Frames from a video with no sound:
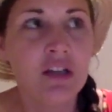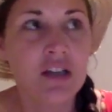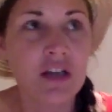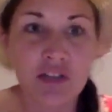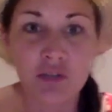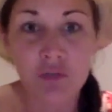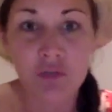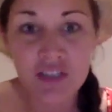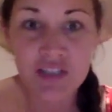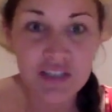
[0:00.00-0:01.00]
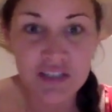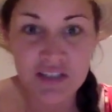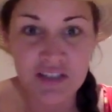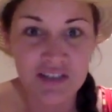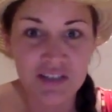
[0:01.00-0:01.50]
And I was like, well, this.
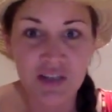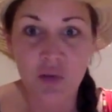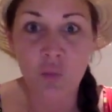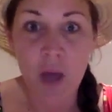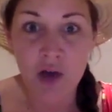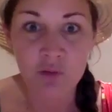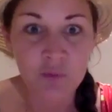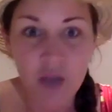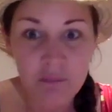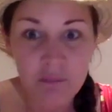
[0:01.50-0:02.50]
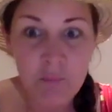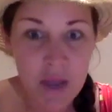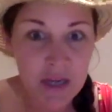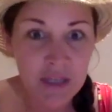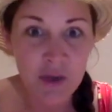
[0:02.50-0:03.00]
And he's like, wow, not
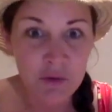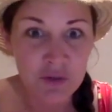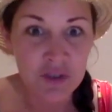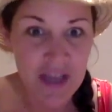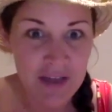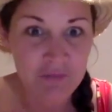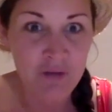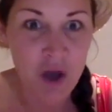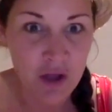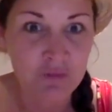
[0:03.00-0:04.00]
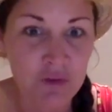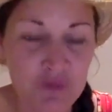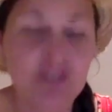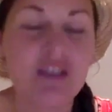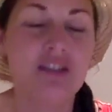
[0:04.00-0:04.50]
many coaches have all of
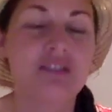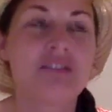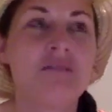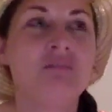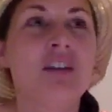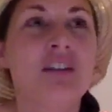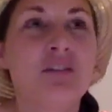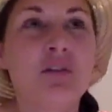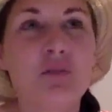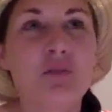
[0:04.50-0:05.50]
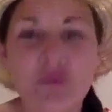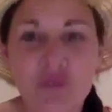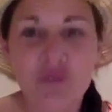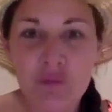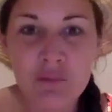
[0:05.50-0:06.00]
those things. So for
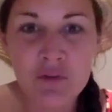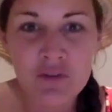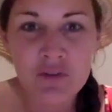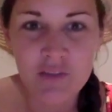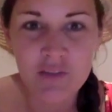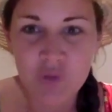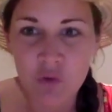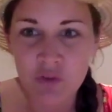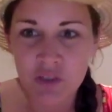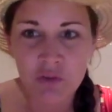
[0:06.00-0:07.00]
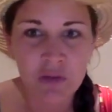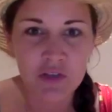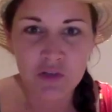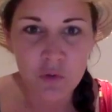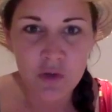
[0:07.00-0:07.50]
the people that don't really know my
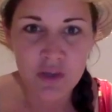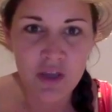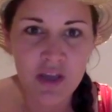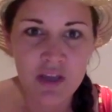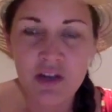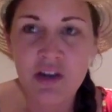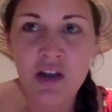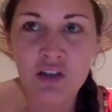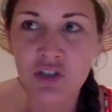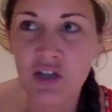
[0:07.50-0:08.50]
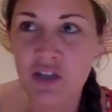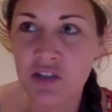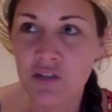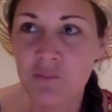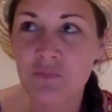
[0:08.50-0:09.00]
story yet, in a
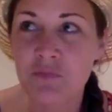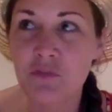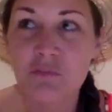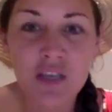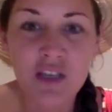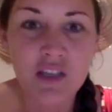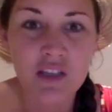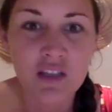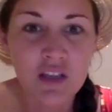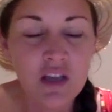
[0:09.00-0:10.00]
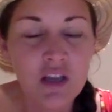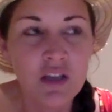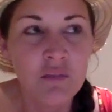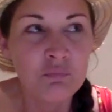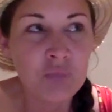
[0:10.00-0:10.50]
nutshell, for me,
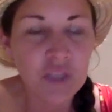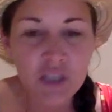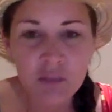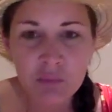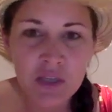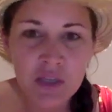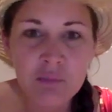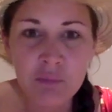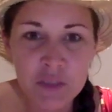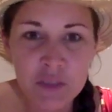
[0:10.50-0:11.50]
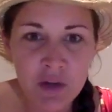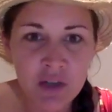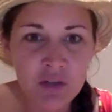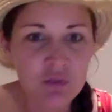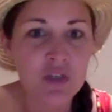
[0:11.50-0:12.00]
being a Beachbody
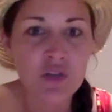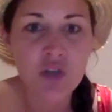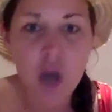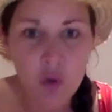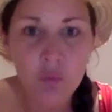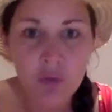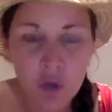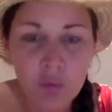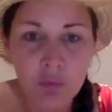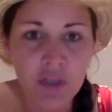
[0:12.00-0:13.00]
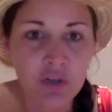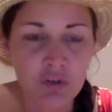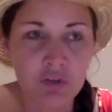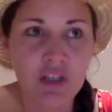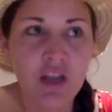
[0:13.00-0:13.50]
coach is a no-brainer.
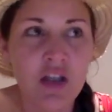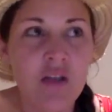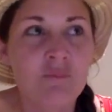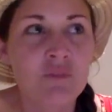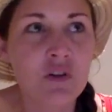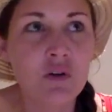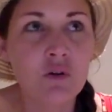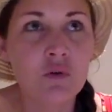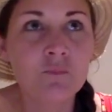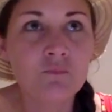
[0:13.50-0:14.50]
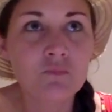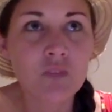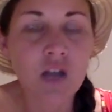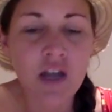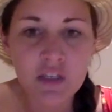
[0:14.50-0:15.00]
Like, so
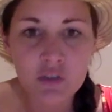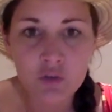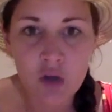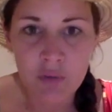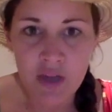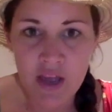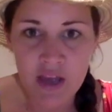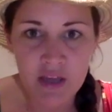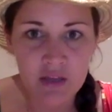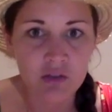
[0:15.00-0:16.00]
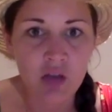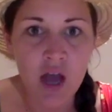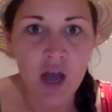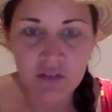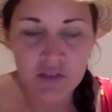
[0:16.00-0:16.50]
I grew up and I had a
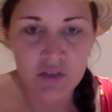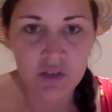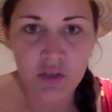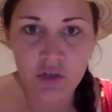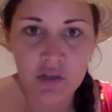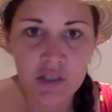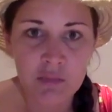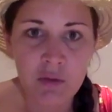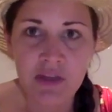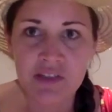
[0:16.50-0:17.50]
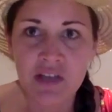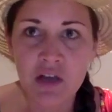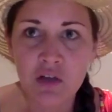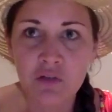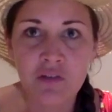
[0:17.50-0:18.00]
lot of insecurities about
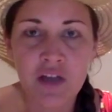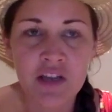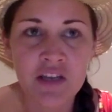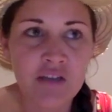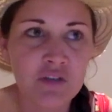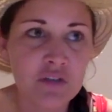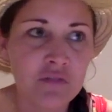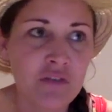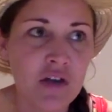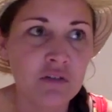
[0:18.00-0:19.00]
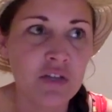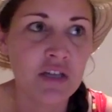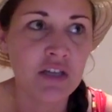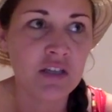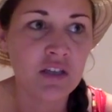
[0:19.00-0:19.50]
myself. I never felt
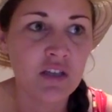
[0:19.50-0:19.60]
like,